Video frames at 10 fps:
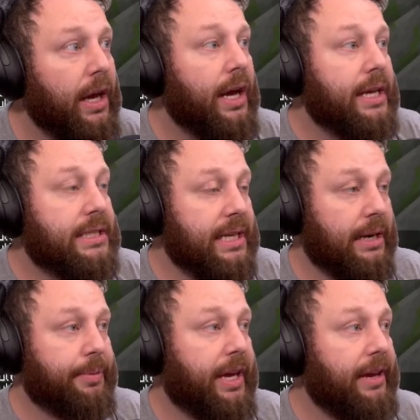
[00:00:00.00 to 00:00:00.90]
set
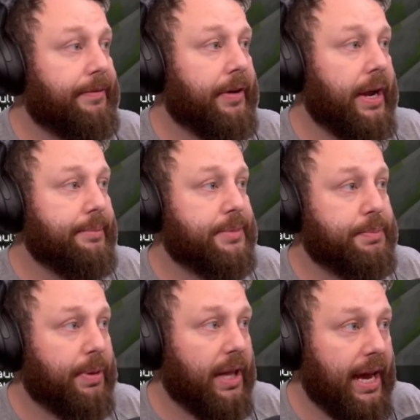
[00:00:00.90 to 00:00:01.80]
up
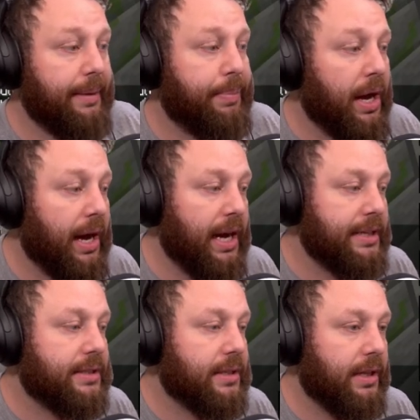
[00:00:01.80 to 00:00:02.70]
keyframes, play,
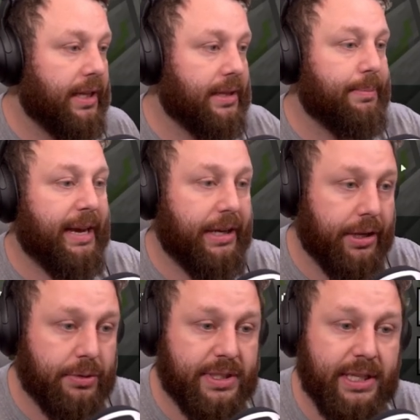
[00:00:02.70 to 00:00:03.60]
pause, click the
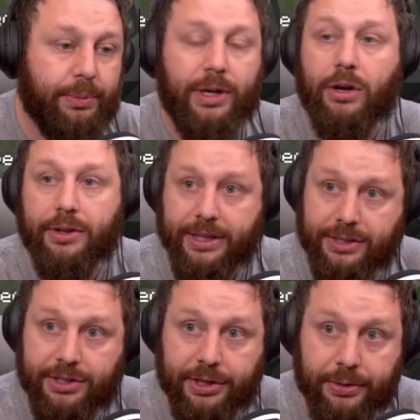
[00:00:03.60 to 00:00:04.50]
menu, see what all
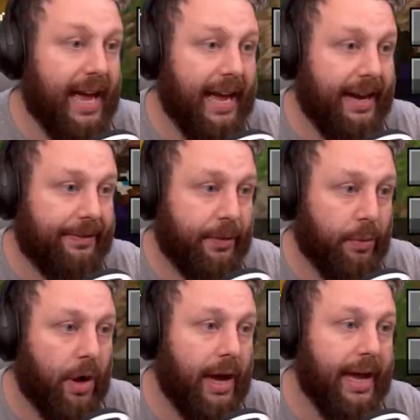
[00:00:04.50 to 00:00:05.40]
these do. And if you
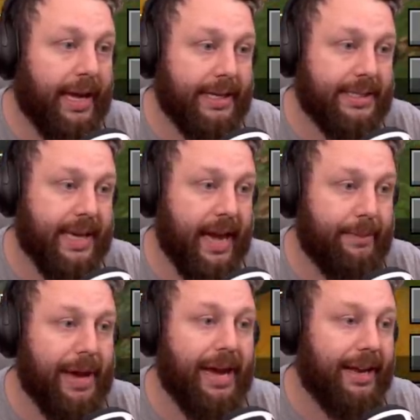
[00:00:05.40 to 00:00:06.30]
want, hit
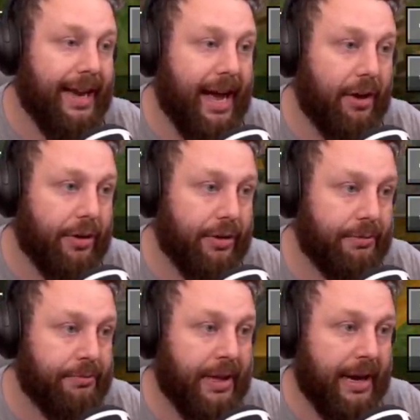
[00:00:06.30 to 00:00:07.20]
escape, and now you
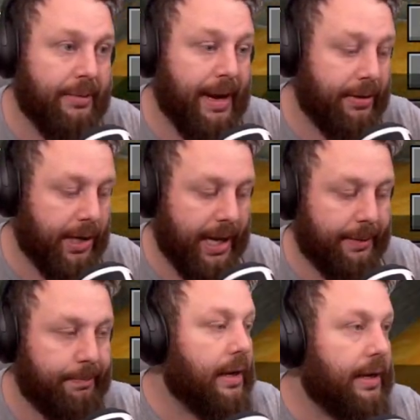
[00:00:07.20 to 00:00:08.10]
can fly around again.
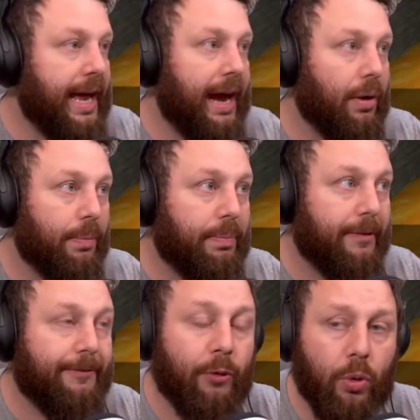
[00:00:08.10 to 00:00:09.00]
Now,
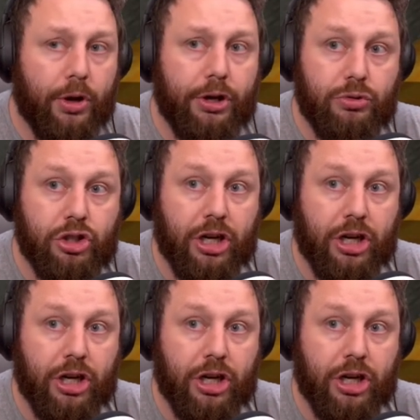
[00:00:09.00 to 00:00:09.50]
before you start